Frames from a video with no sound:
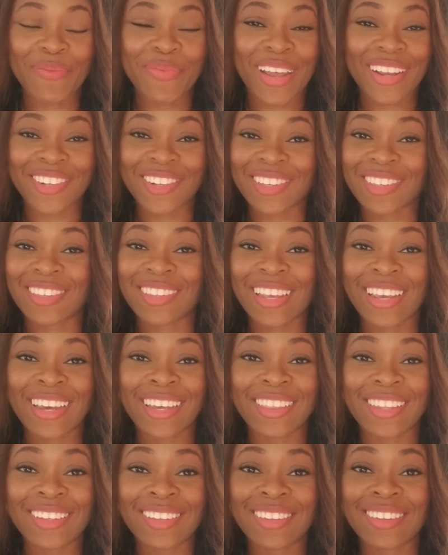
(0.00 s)
I'm not just
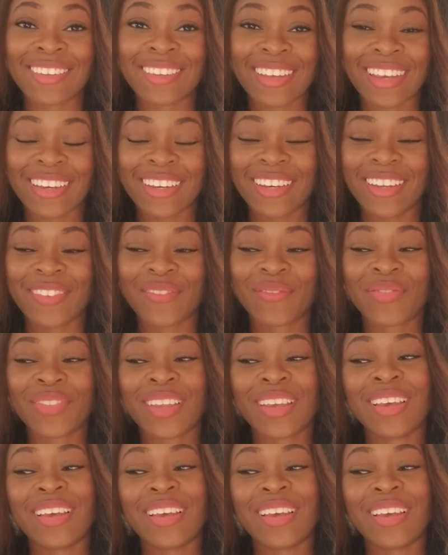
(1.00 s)
saying this to say it.